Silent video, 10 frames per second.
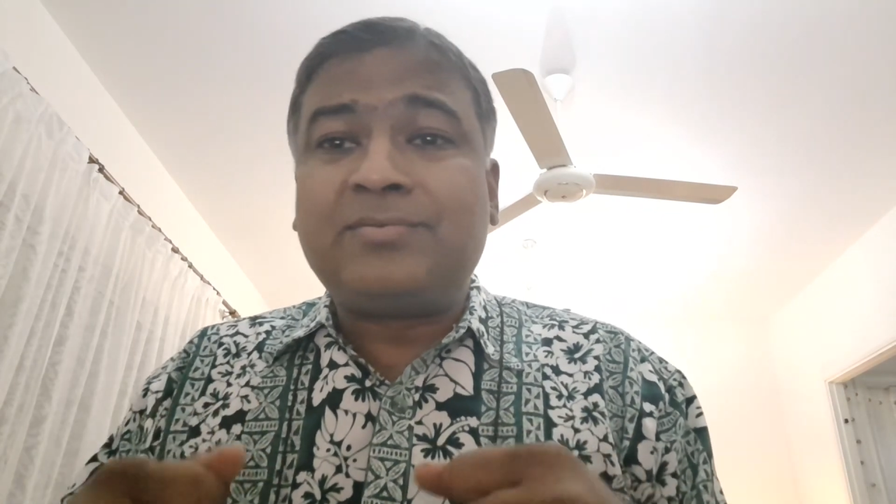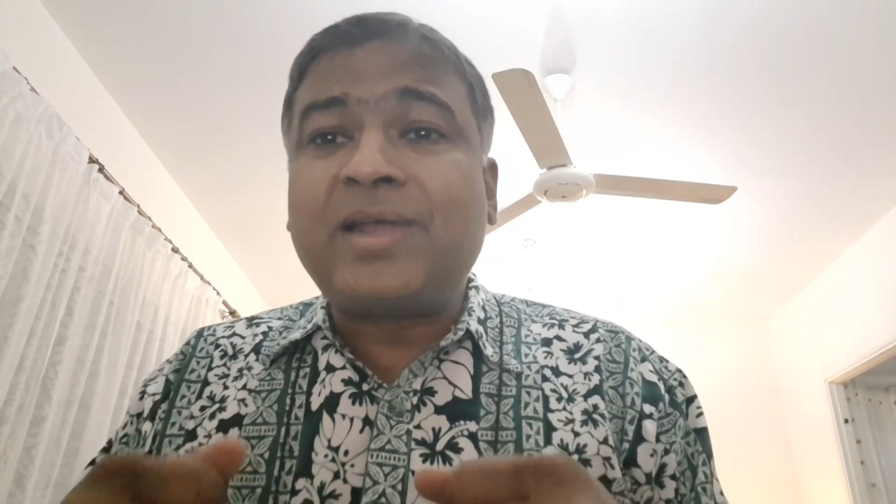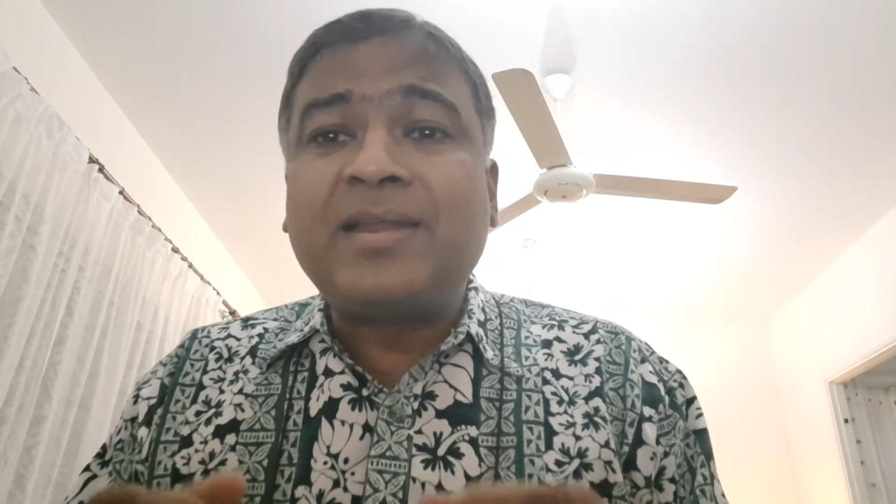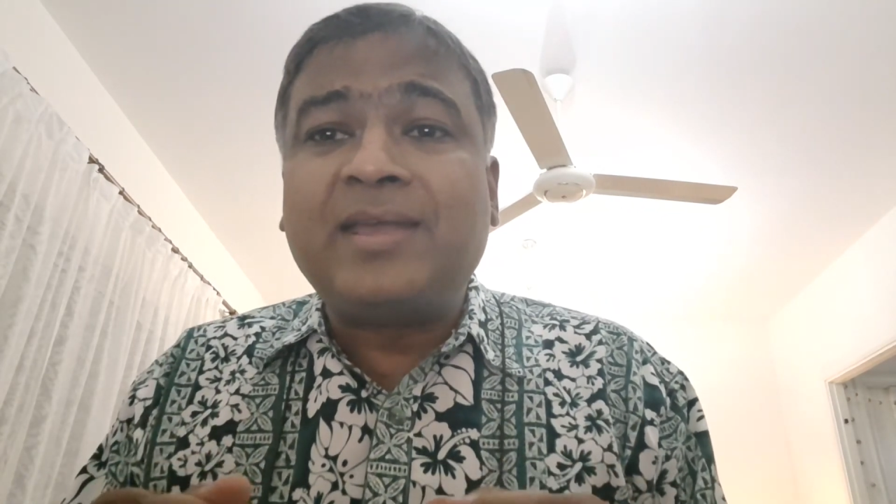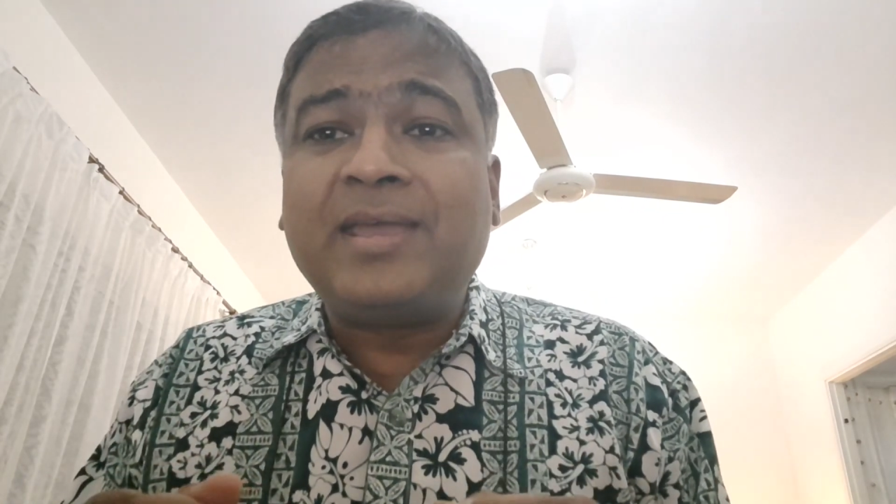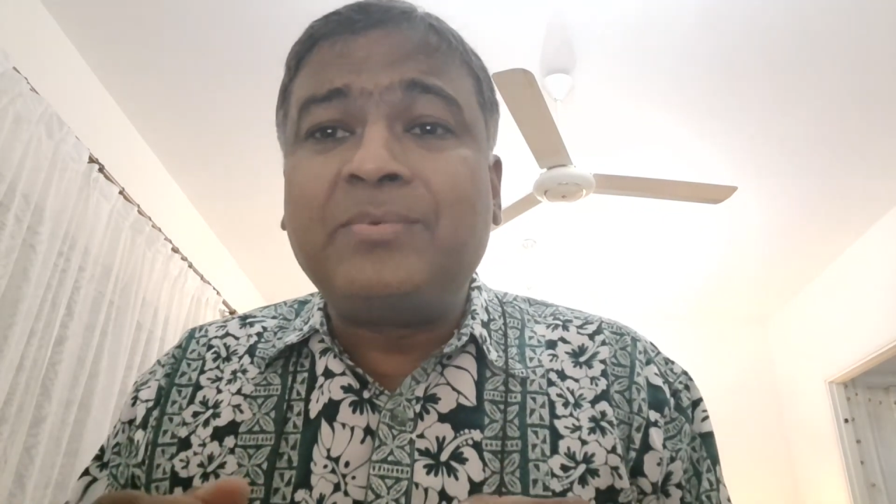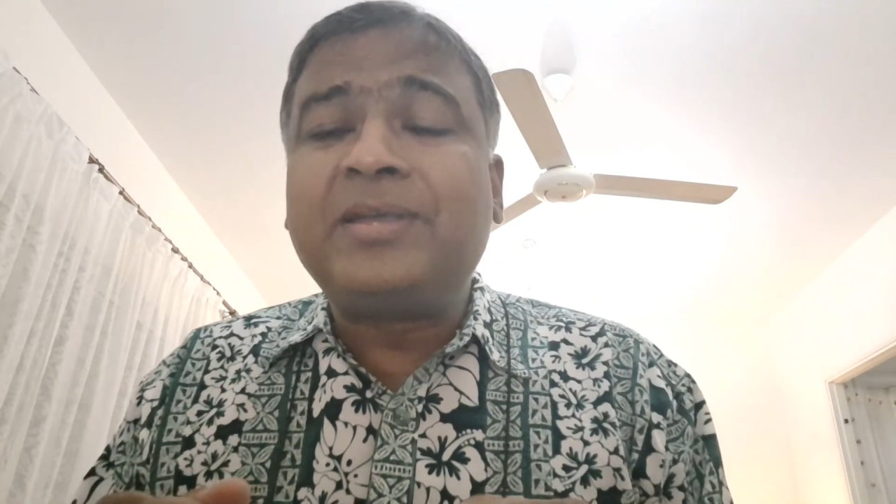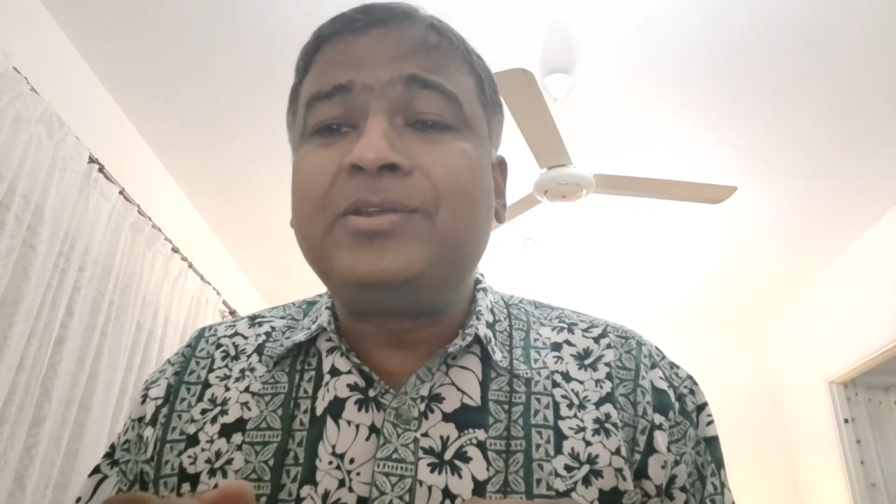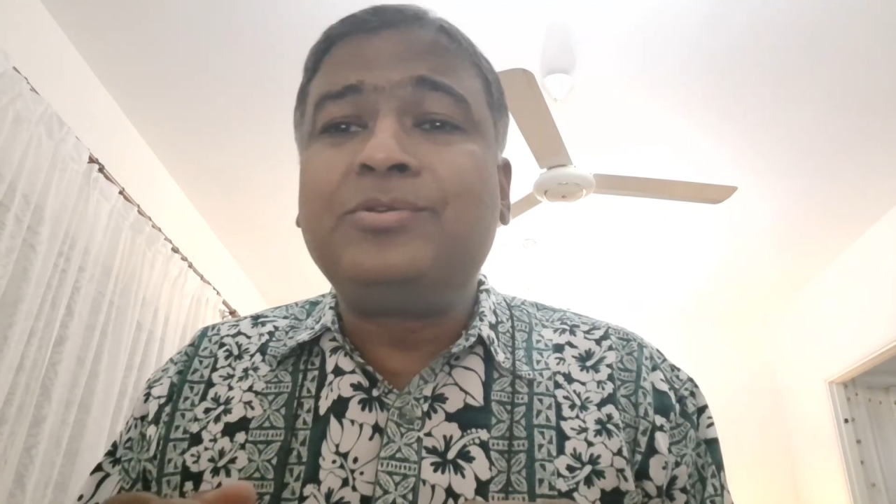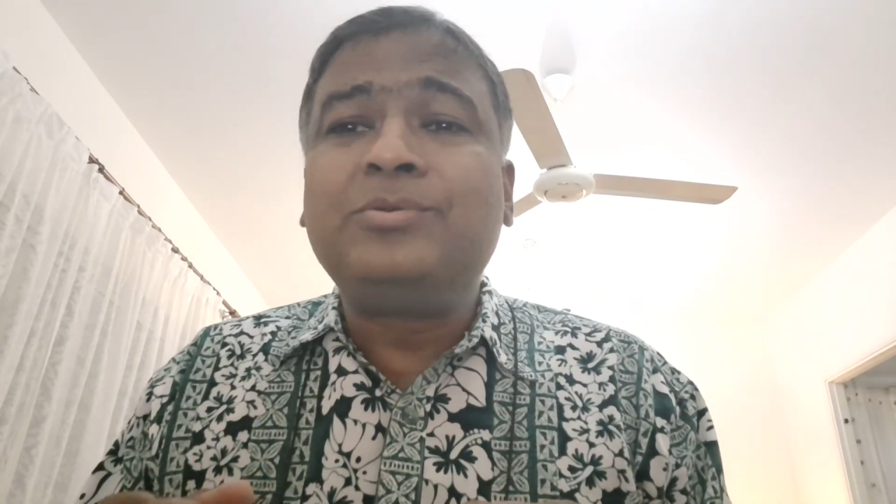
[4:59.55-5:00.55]
running,
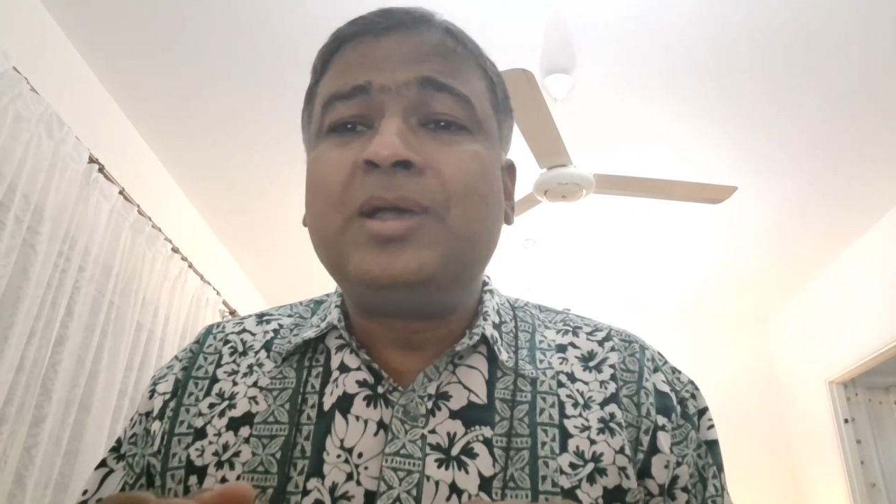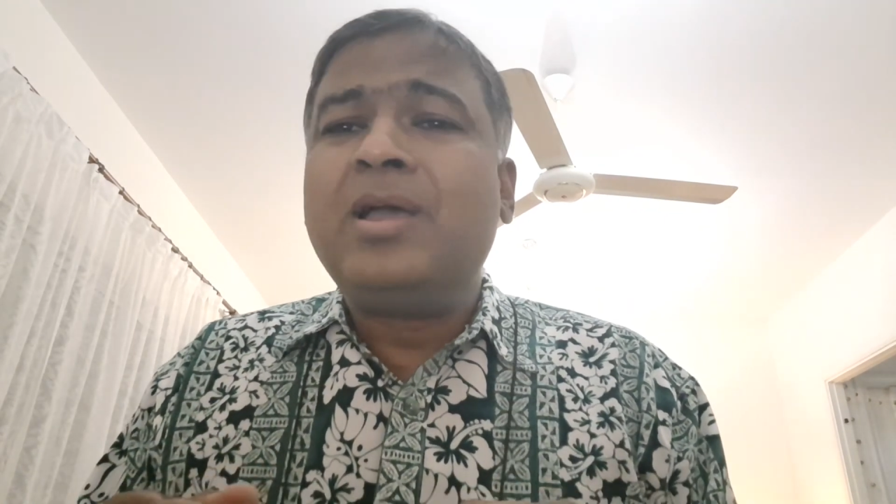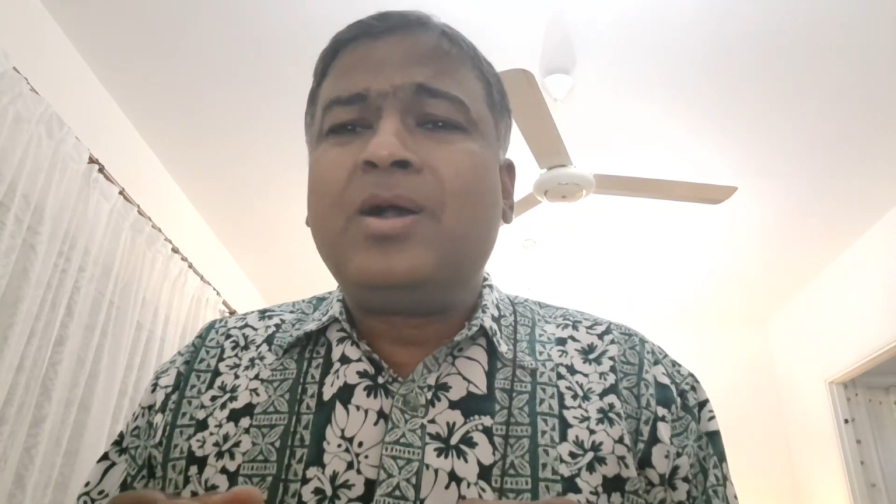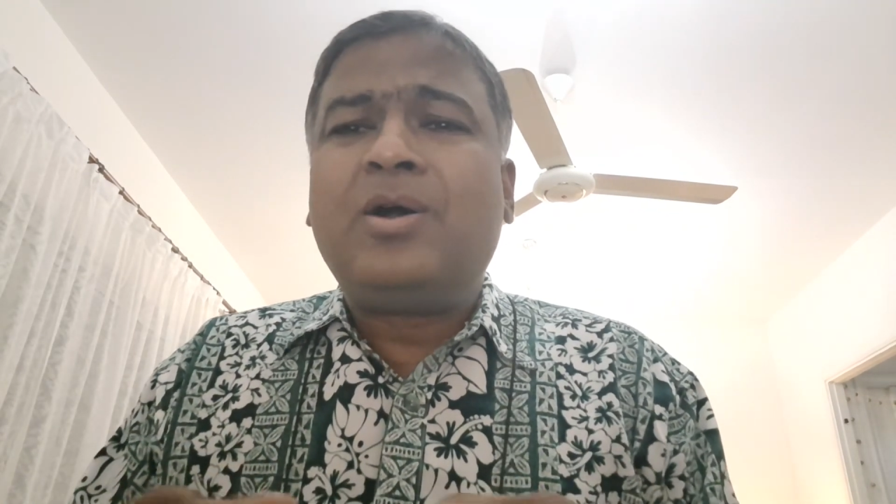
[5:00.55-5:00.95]
we can do